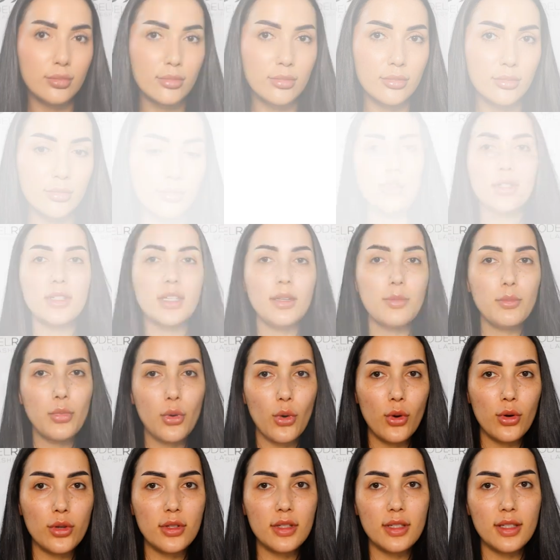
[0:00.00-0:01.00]
The most
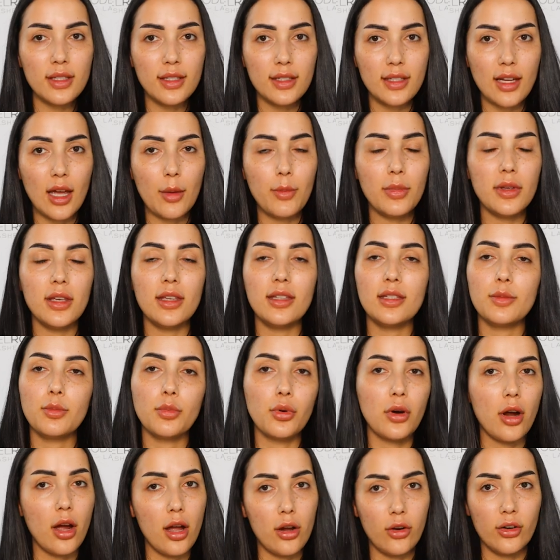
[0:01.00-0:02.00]
important step is
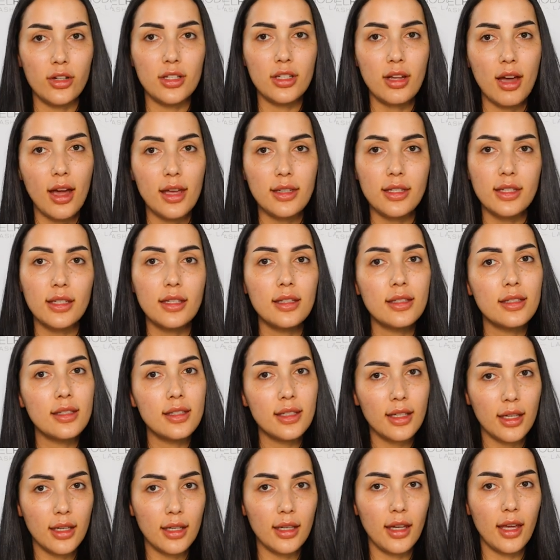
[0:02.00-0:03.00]
prioritizing
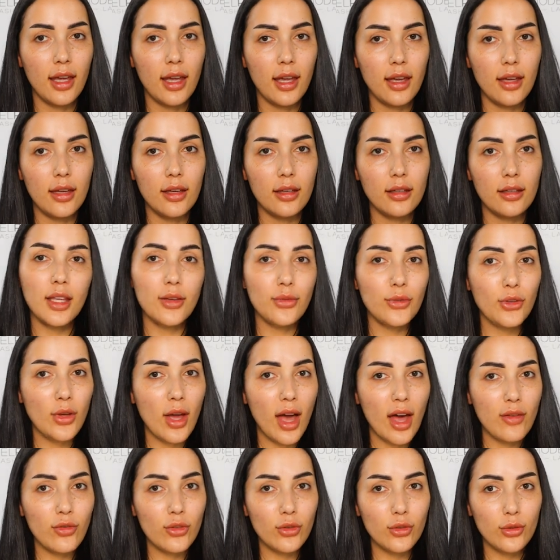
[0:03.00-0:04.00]
skincare. If you
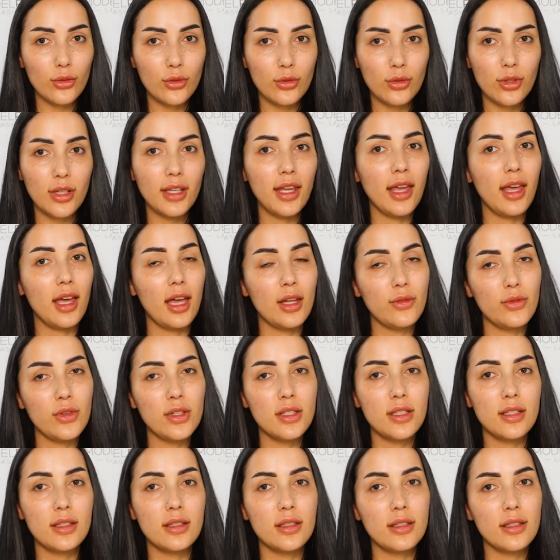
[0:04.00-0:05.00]
have a good
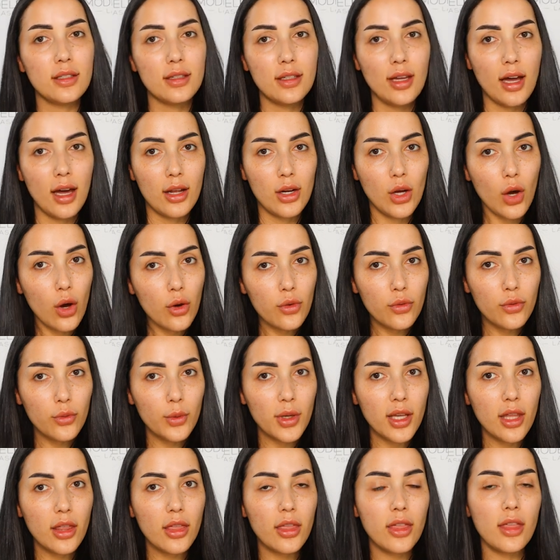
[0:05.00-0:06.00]
canvas to start off
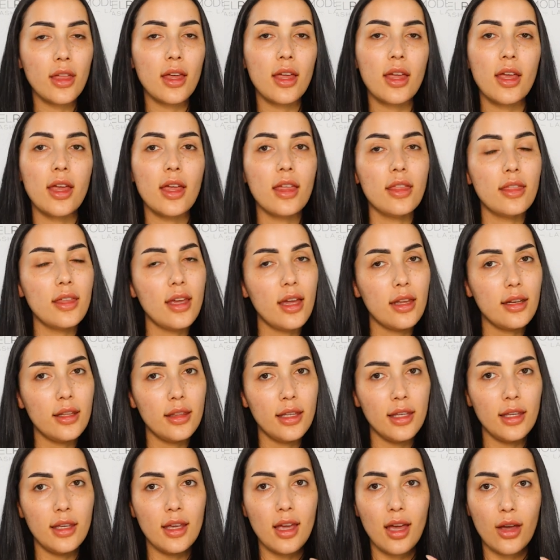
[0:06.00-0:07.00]
with, then
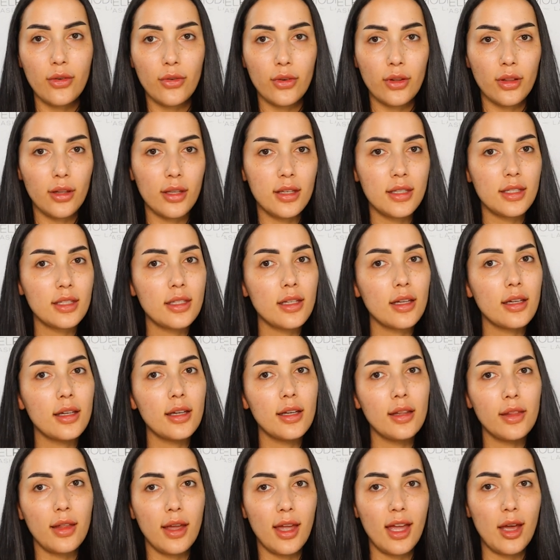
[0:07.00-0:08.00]
the effortless
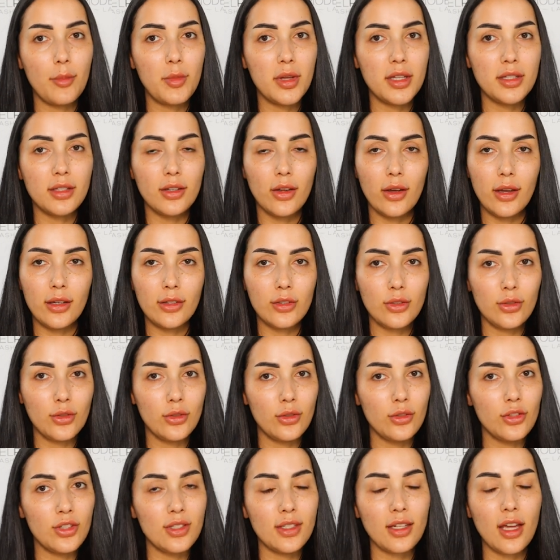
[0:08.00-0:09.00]
glam is going
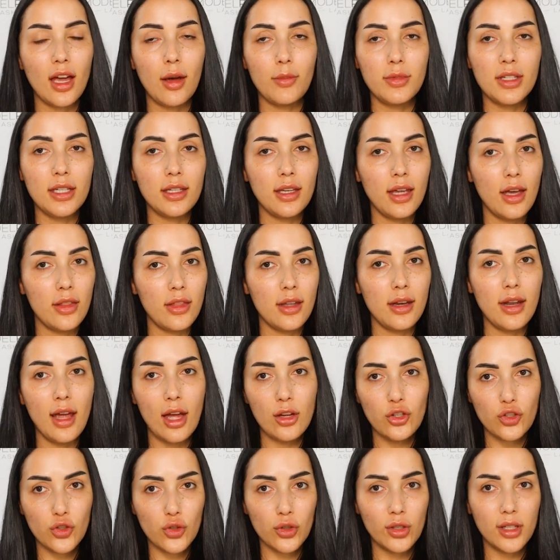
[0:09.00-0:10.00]
to just come together
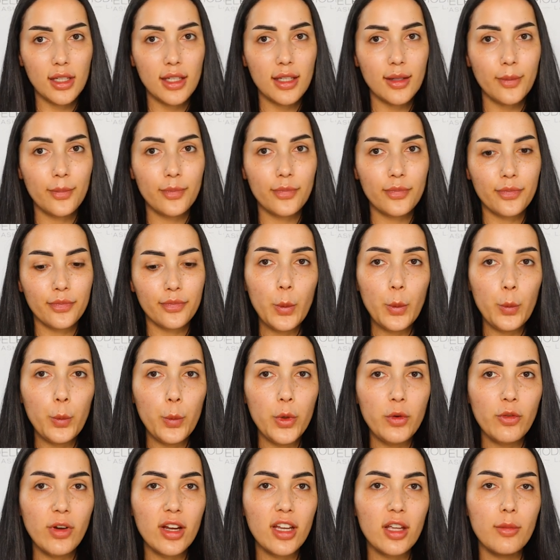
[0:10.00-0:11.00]
naturally.
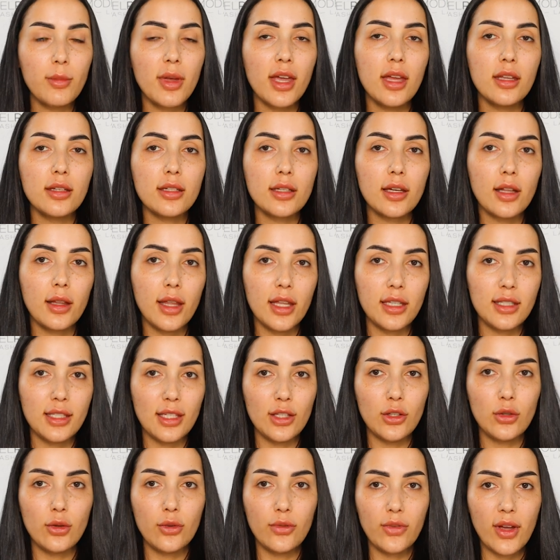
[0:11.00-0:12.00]
We recommend
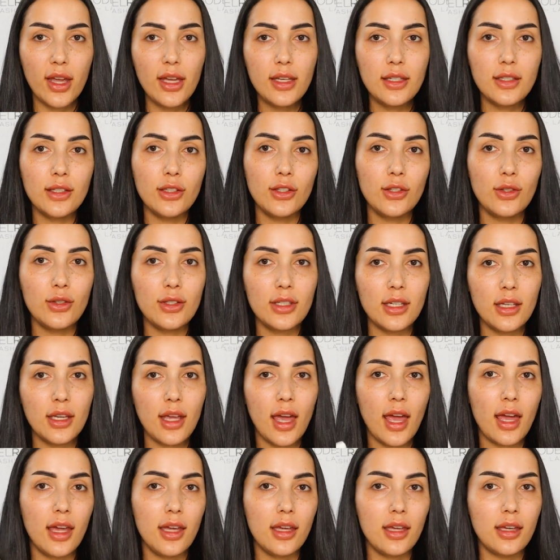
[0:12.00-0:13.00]
cleansing your face using
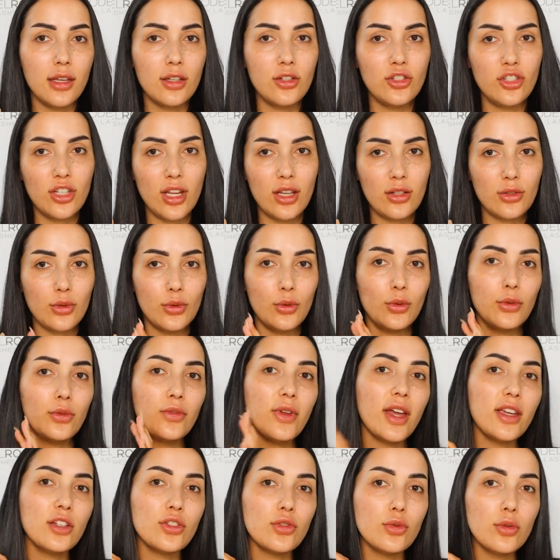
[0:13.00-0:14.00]
a gentle
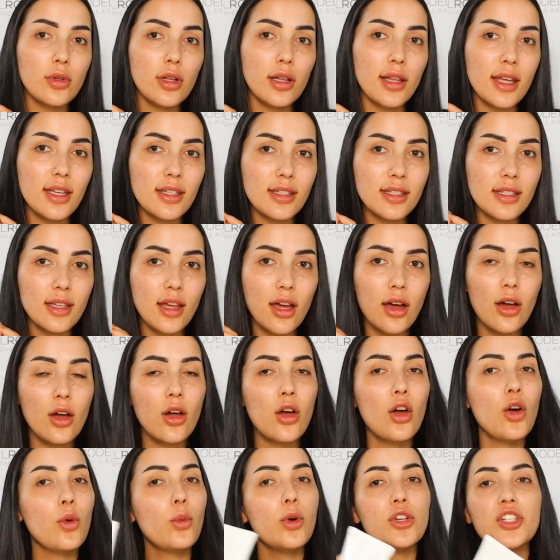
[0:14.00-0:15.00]
facial cleanser,
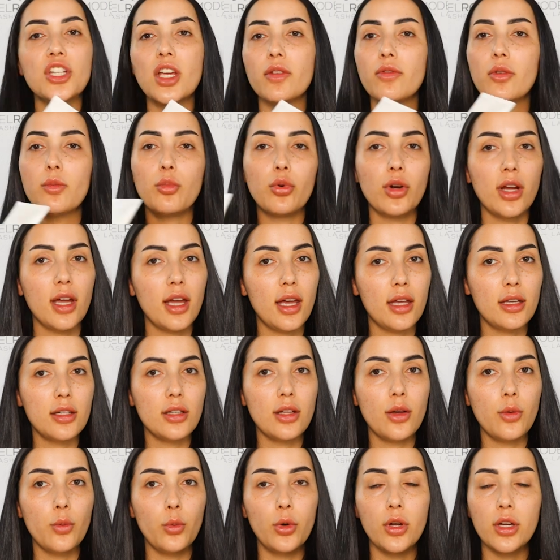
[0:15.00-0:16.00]
whichever brand
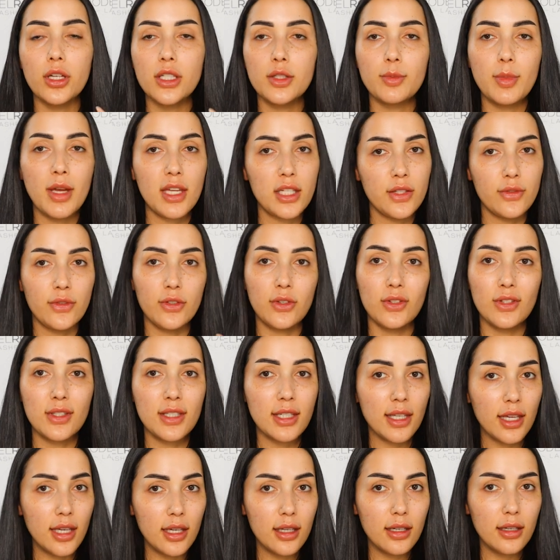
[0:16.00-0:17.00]
works best for your
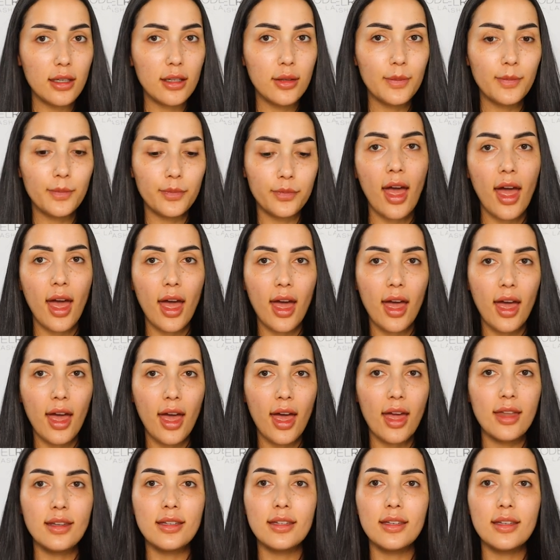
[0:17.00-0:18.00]
skin.
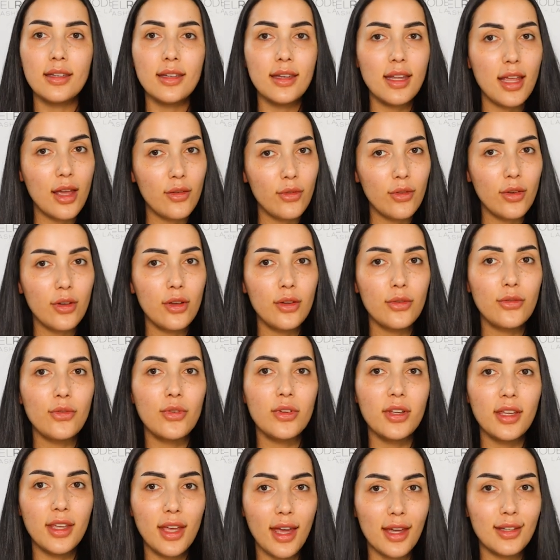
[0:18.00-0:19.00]
And never
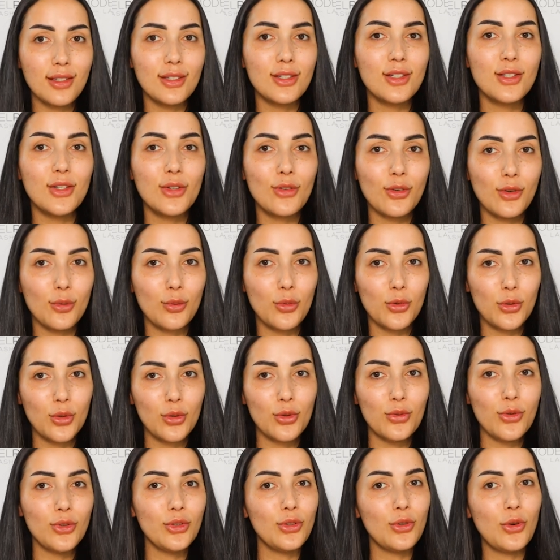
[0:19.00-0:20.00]
forget to
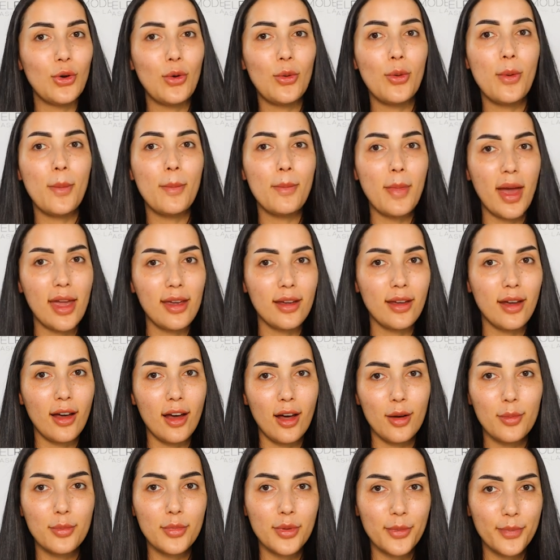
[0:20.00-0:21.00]
remove your
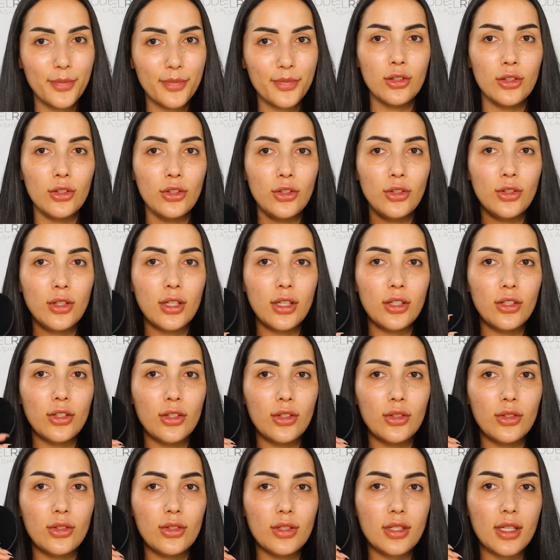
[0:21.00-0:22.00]
makeup. You can
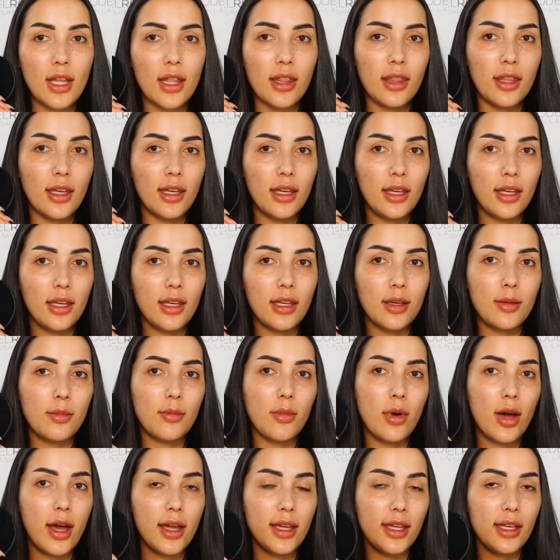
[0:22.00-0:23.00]
use the
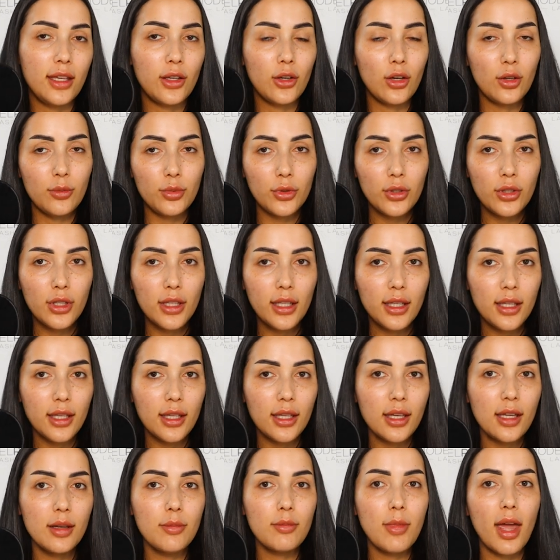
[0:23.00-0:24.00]
My Eco Beauty
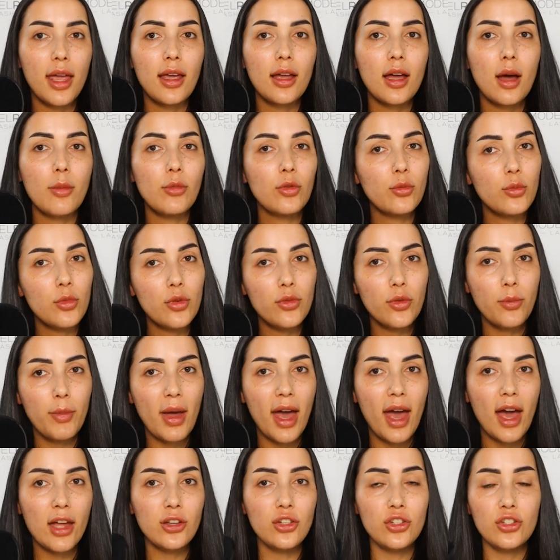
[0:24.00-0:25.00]
Kit makeup remover
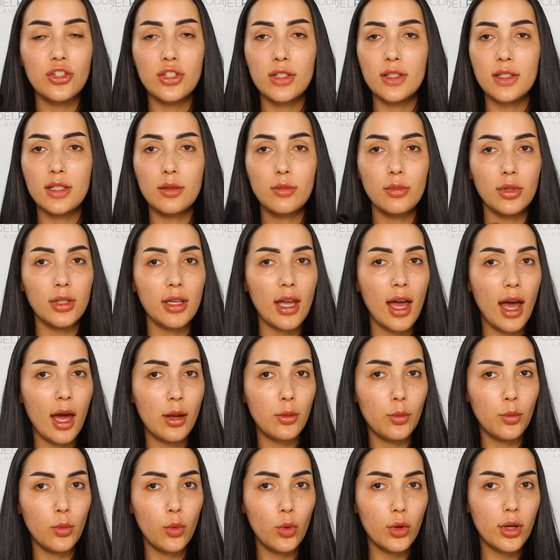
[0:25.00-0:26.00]
pad. You just simply
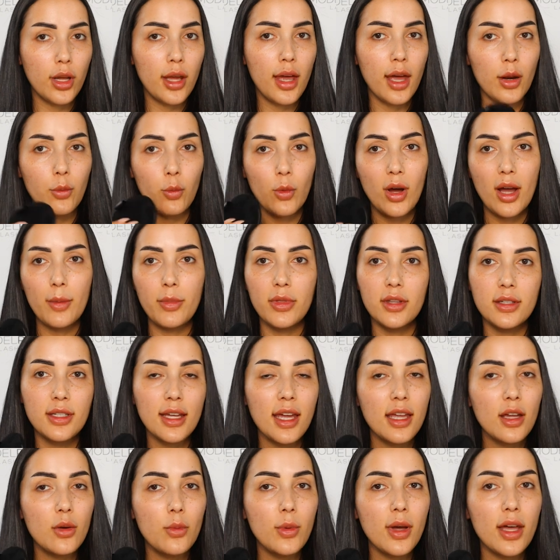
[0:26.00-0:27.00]
add water and wipe the
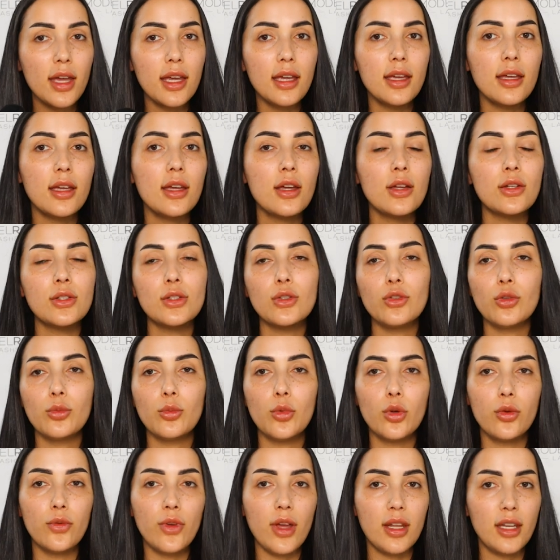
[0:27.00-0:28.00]
day away to
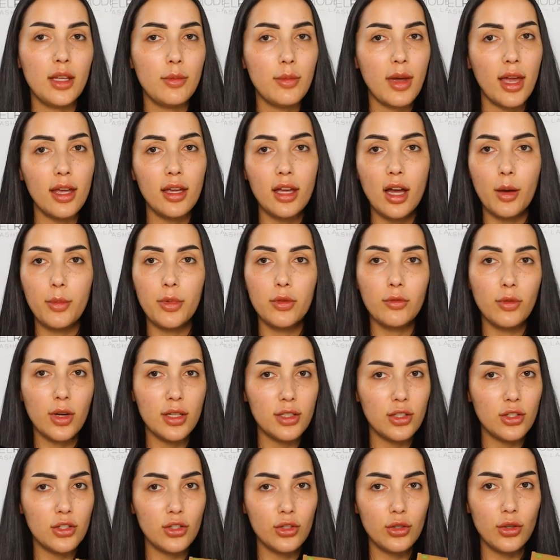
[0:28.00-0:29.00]
remove any makeup and
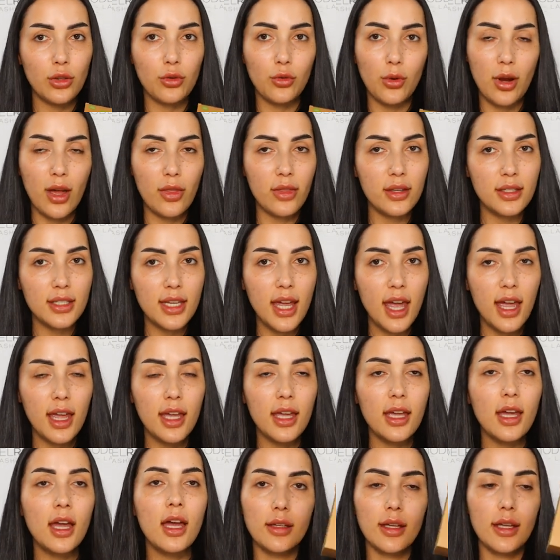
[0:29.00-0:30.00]
residue throughout the
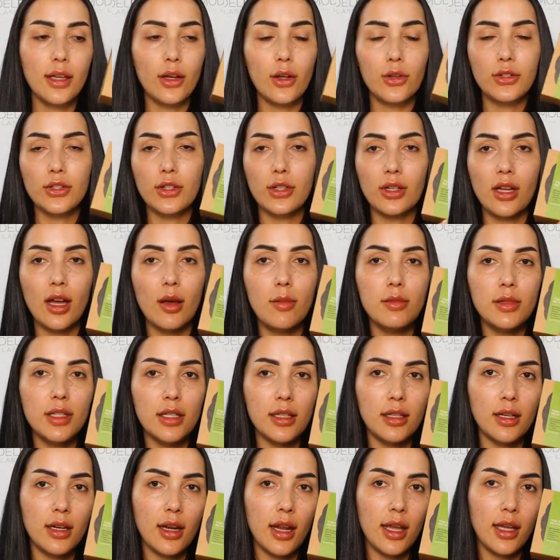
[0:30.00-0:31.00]
day. It also comes
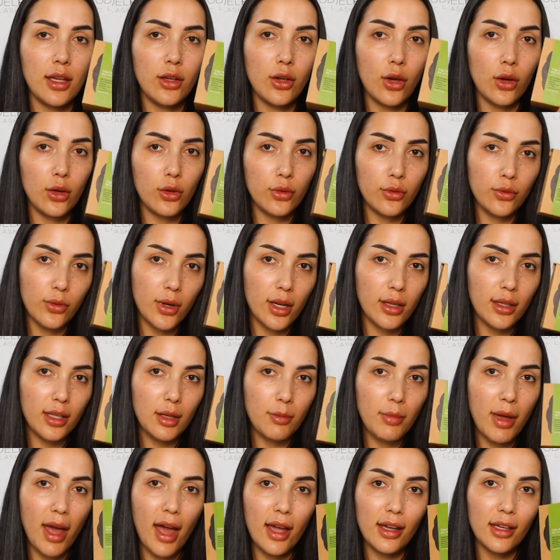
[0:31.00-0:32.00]
in an eco-friendly
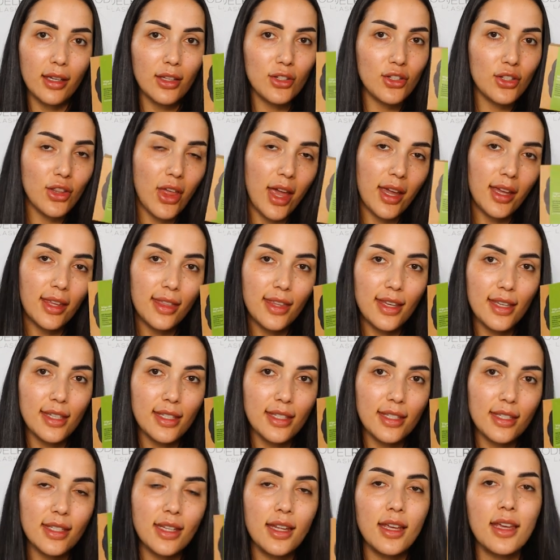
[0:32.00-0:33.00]
package like
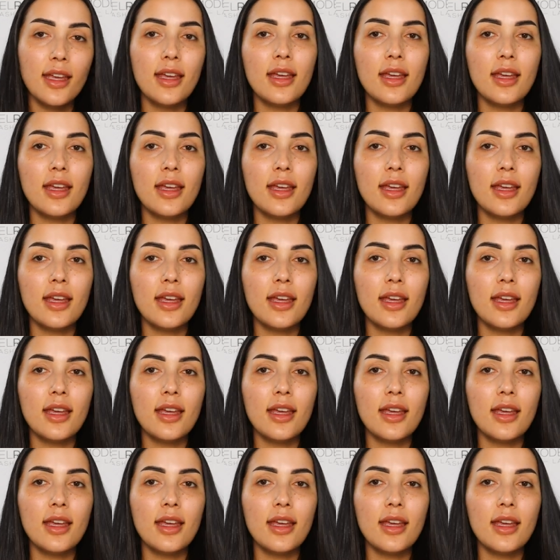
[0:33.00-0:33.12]
this.